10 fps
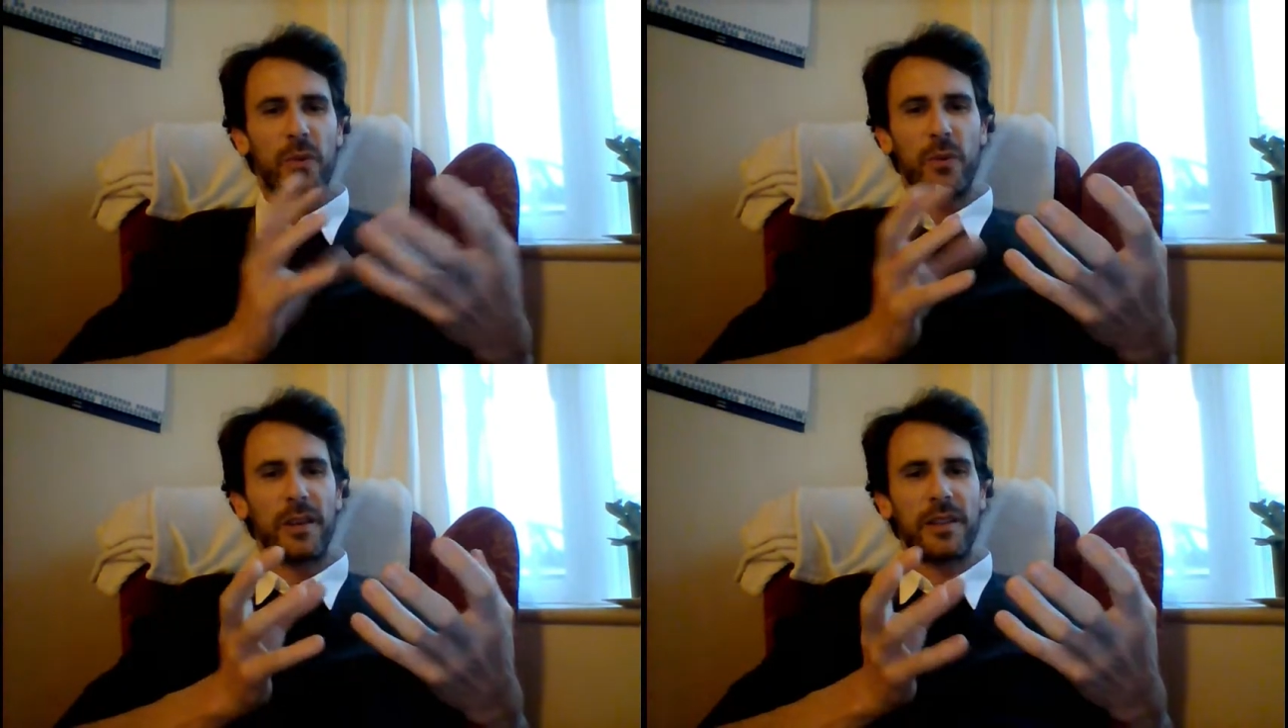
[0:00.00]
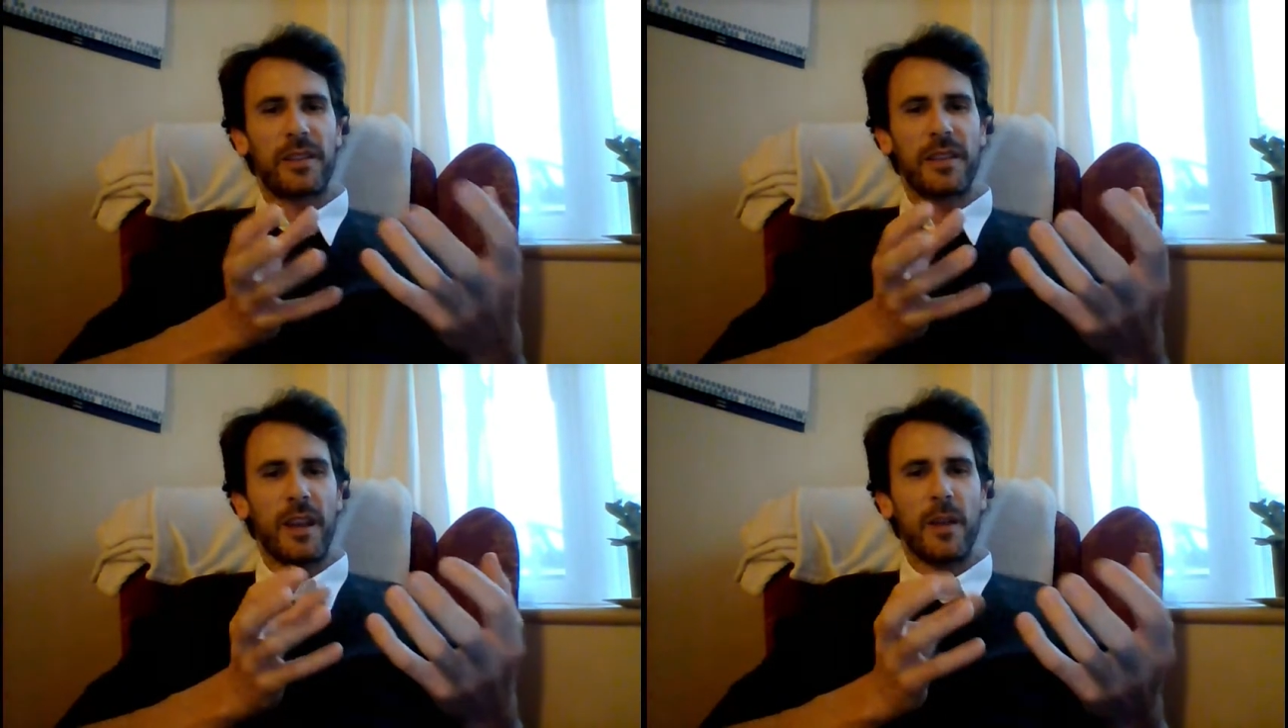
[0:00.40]

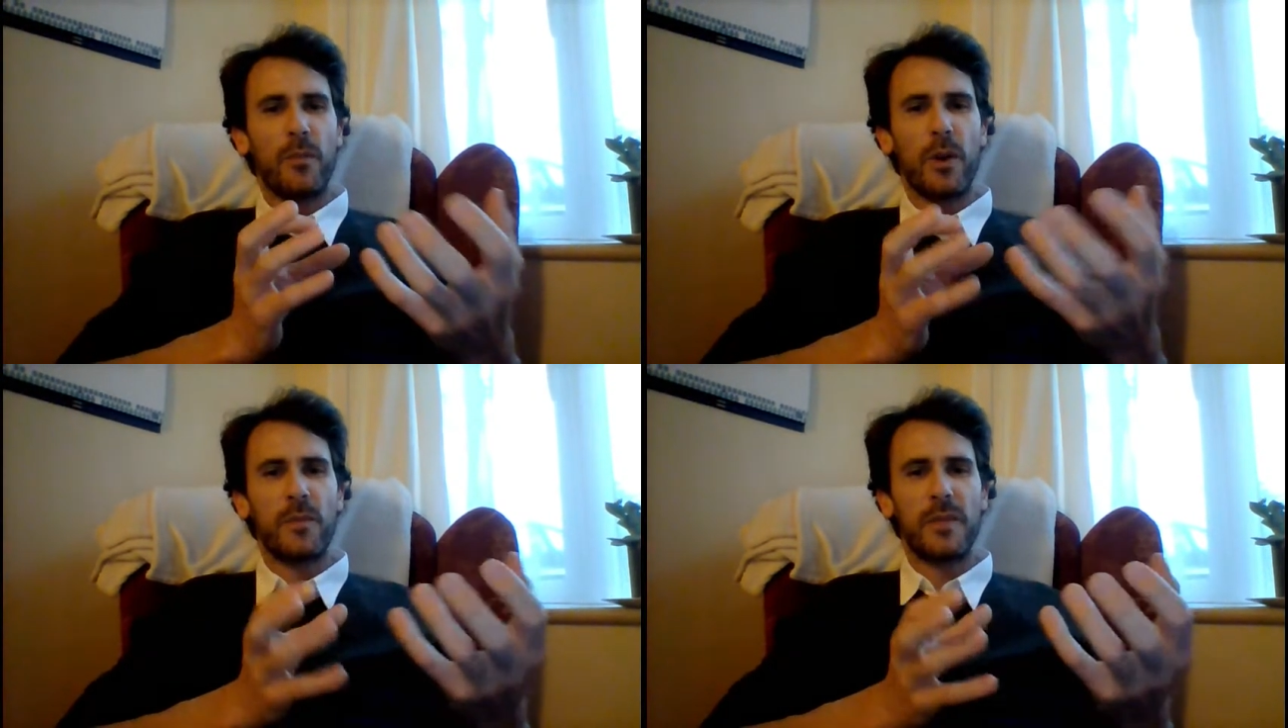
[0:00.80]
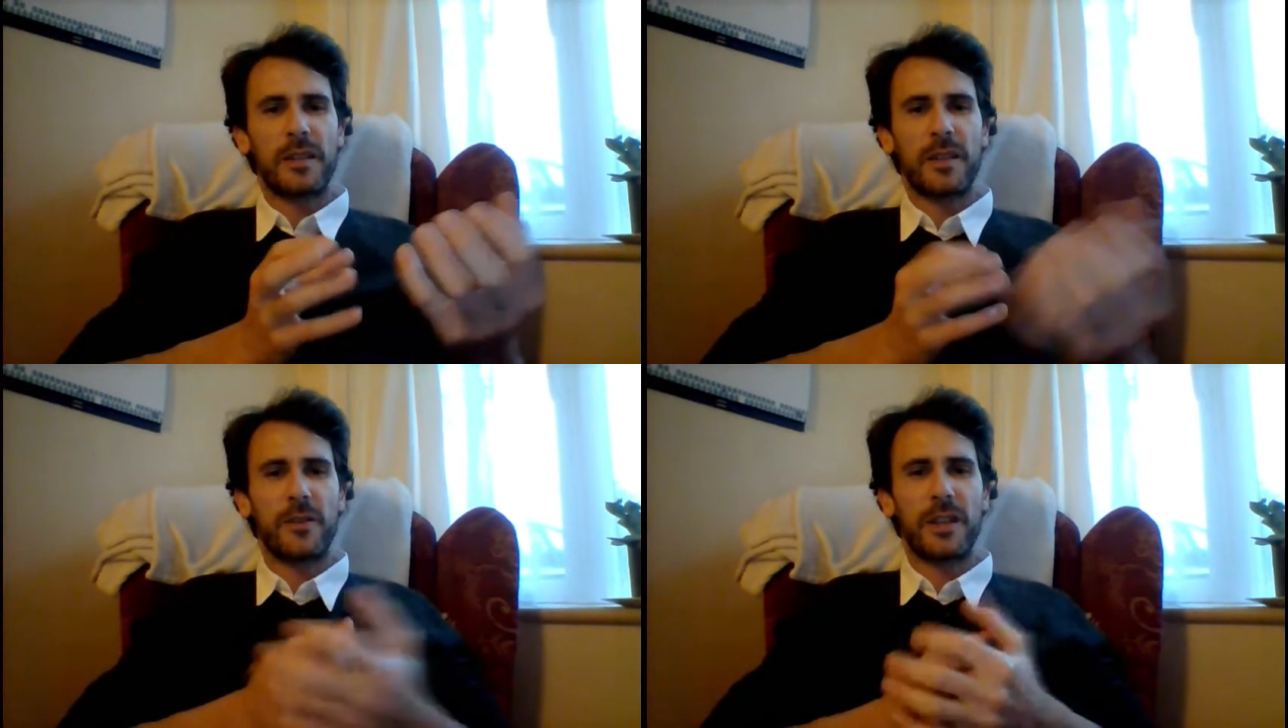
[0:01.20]
with a
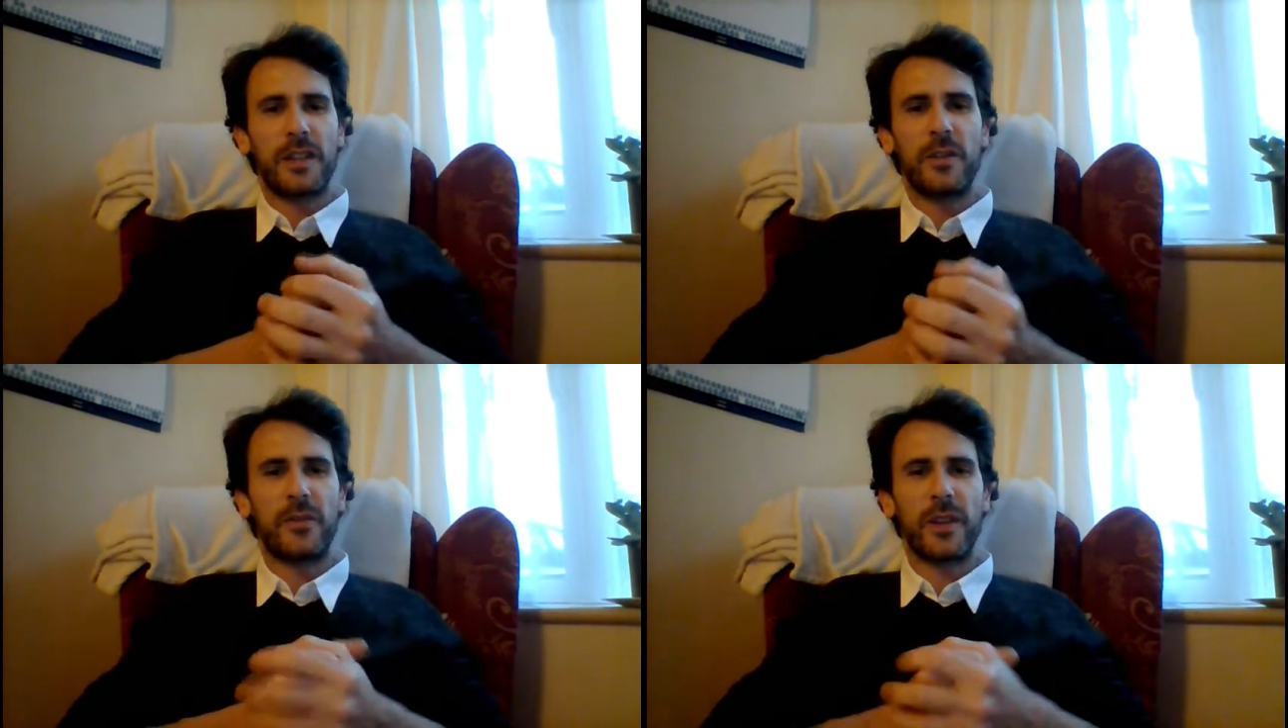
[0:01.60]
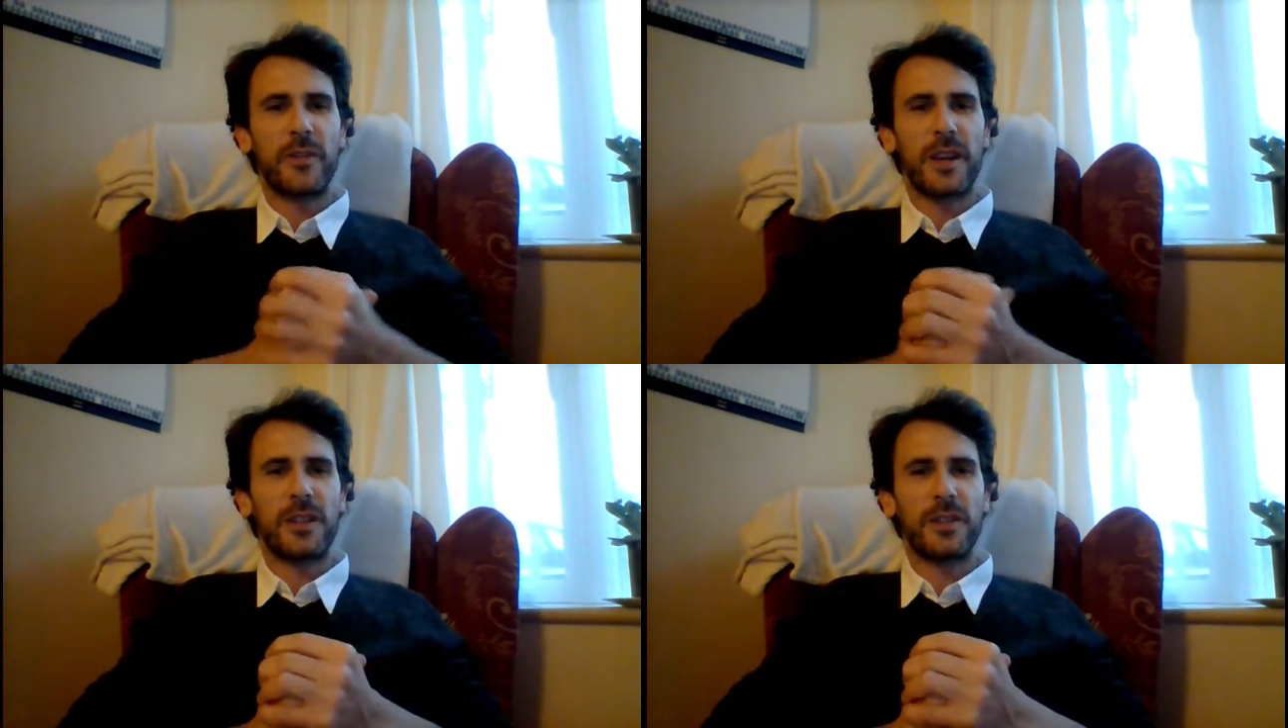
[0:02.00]
momentary
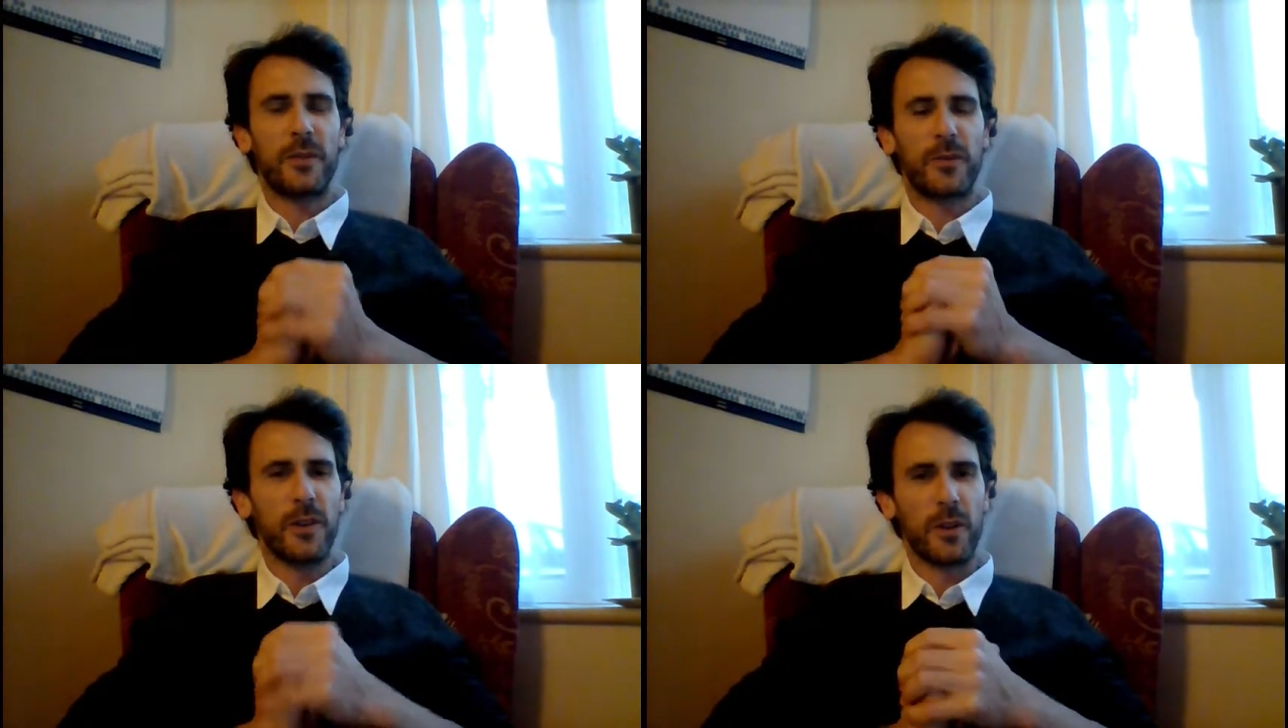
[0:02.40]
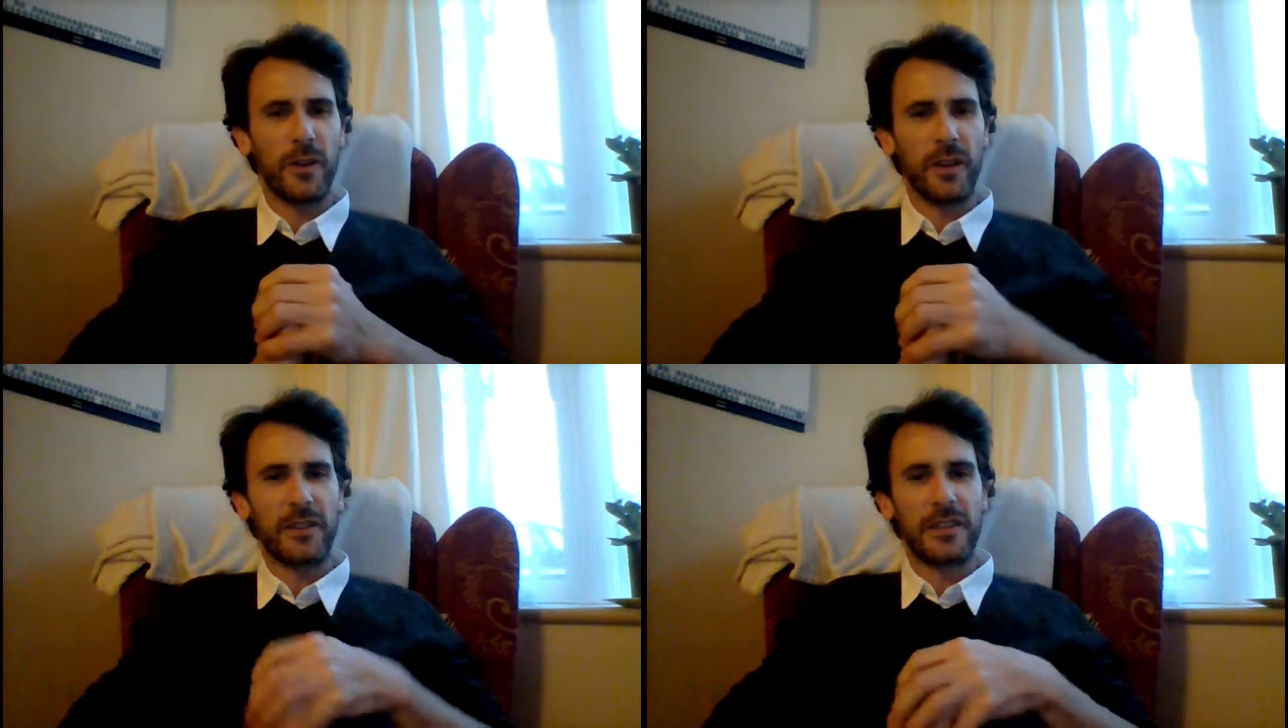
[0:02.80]
configuration of
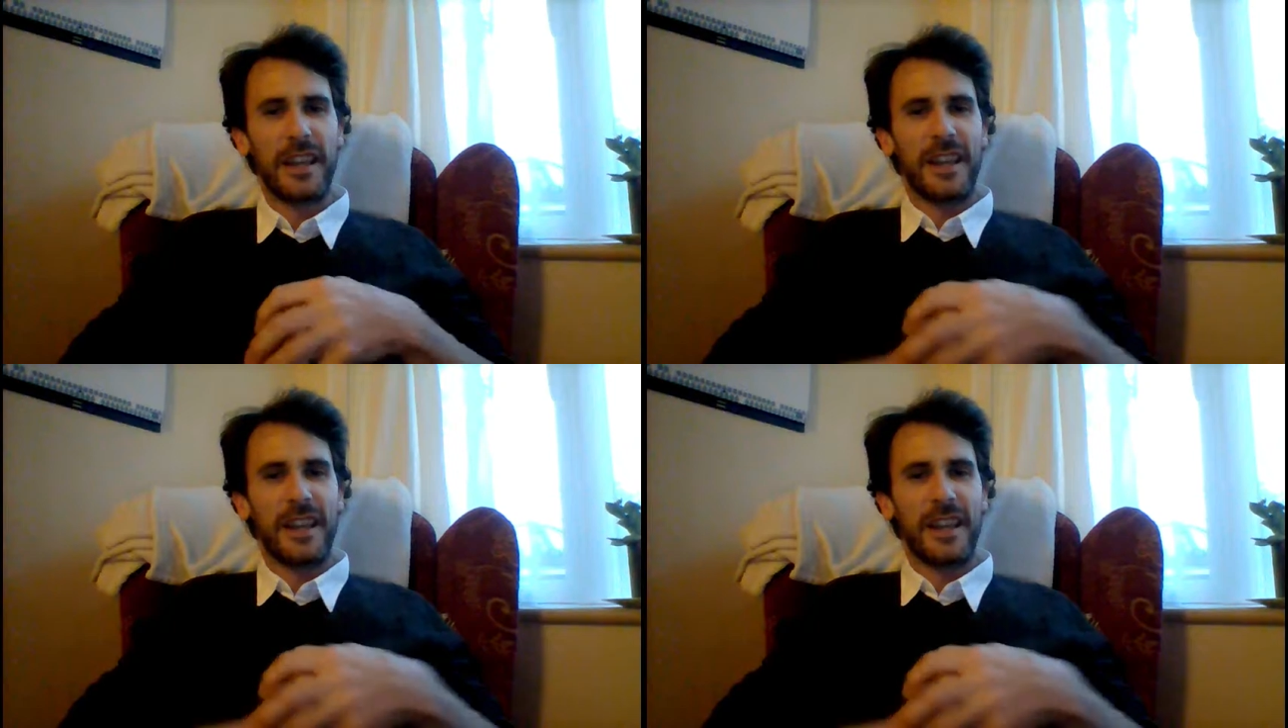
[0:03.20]
neurons.